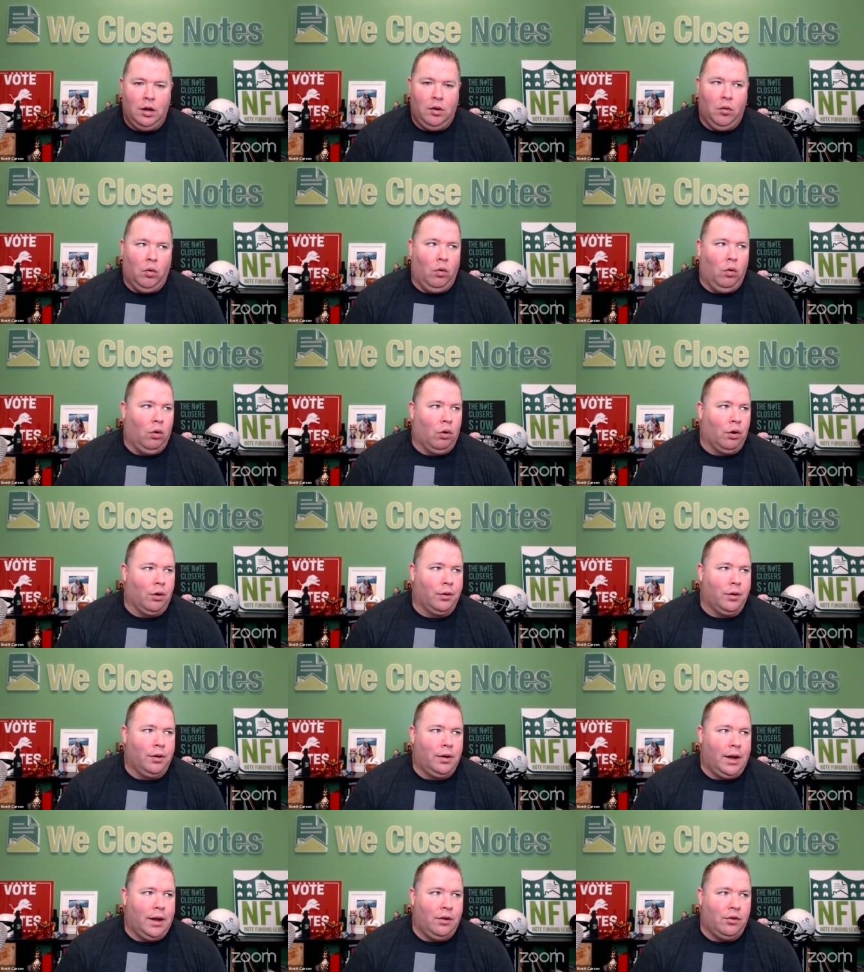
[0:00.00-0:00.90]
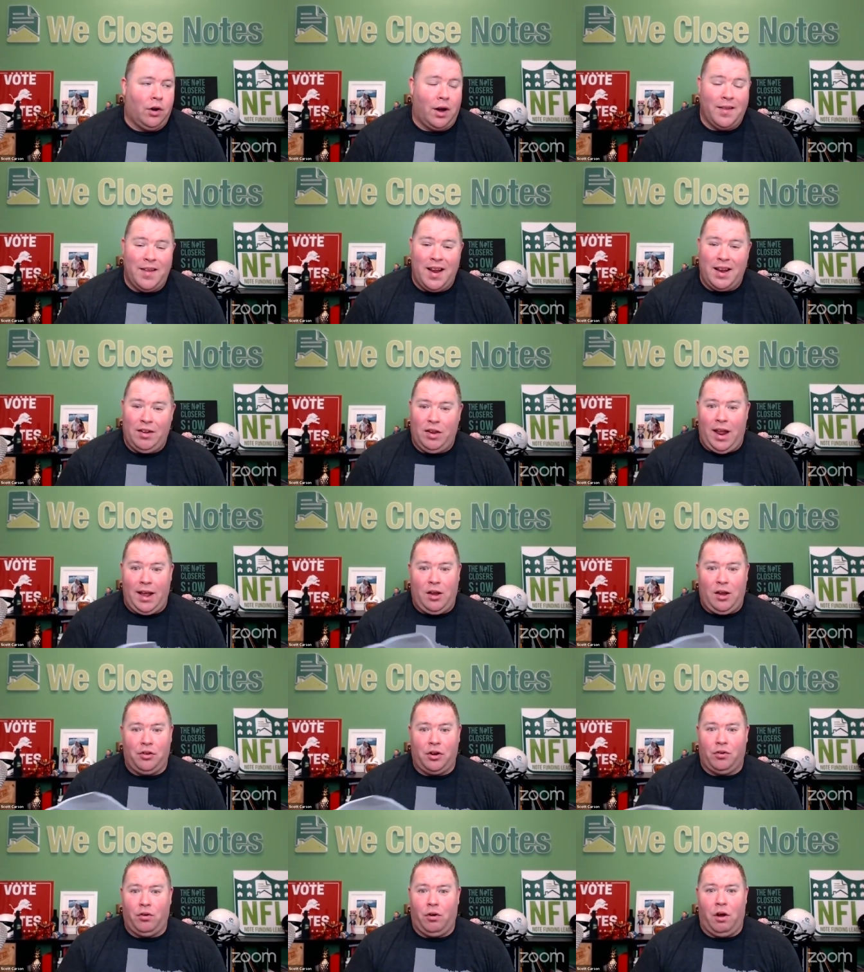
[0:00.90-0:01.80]
or getting started. And that's that
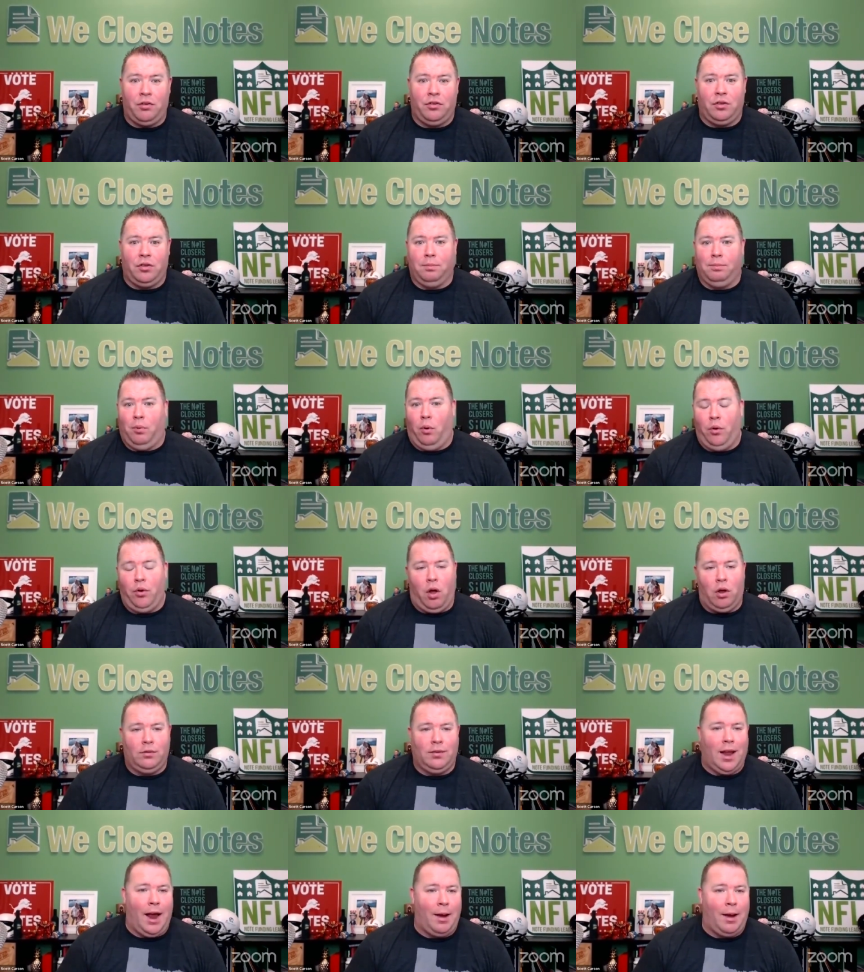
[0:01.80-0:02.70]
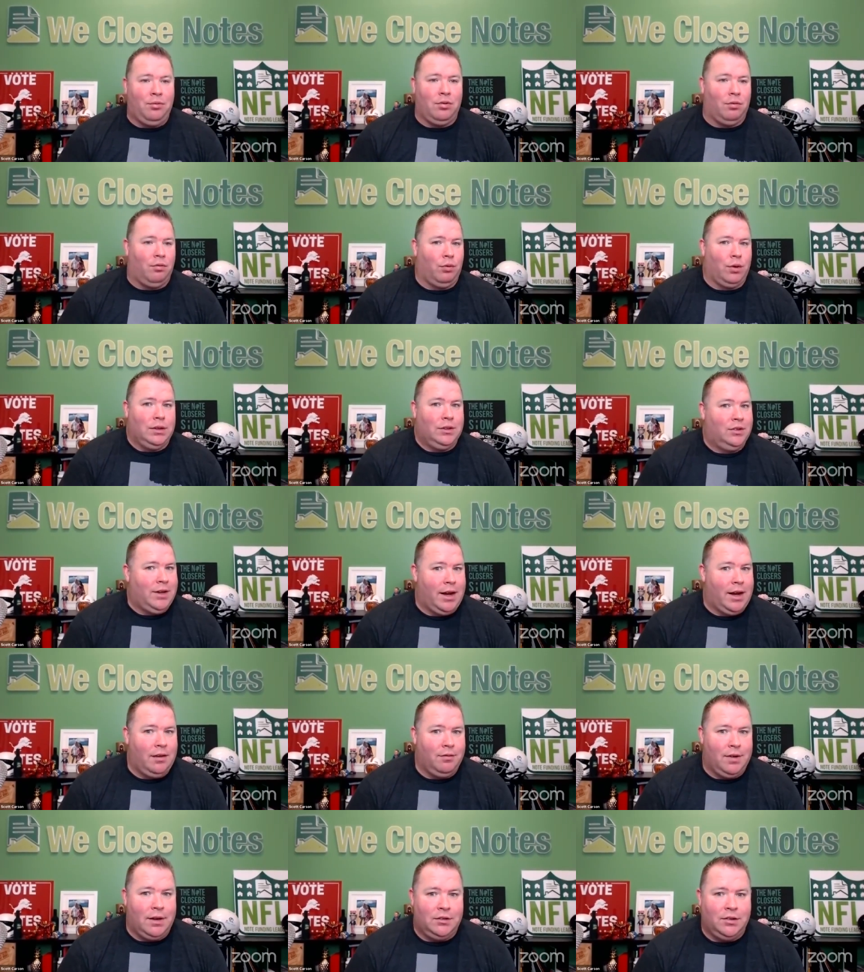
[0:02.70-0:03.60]
goes across the board, all types of real estate
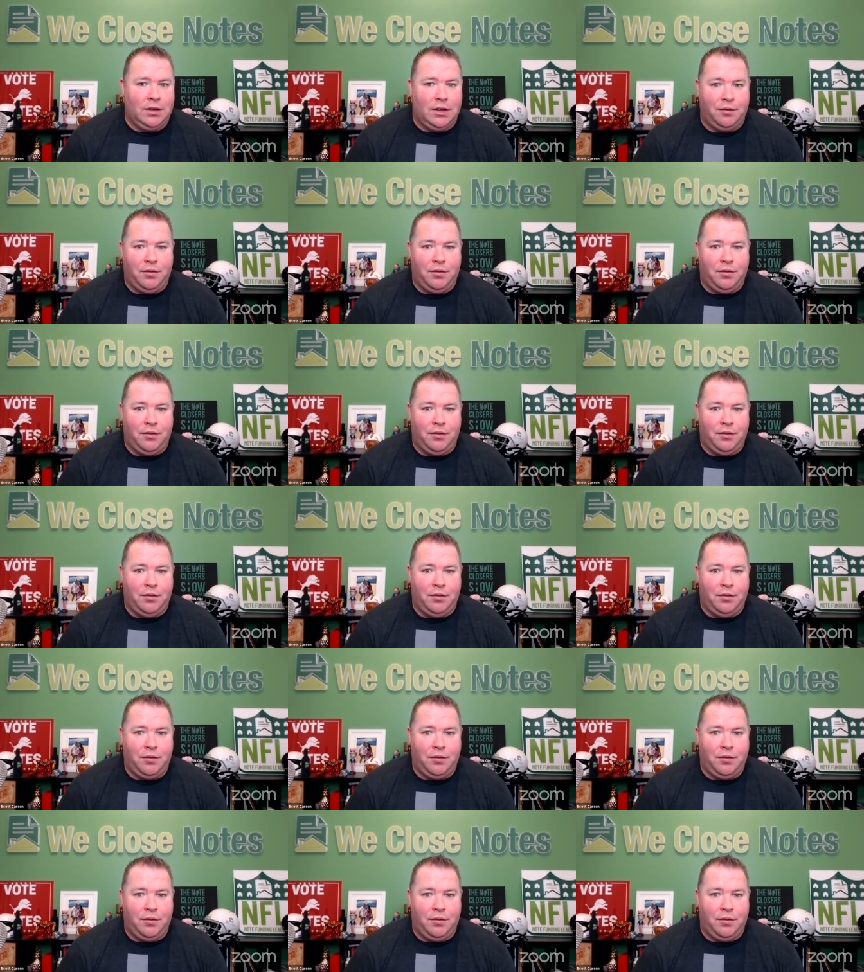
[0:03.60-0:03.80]
investing.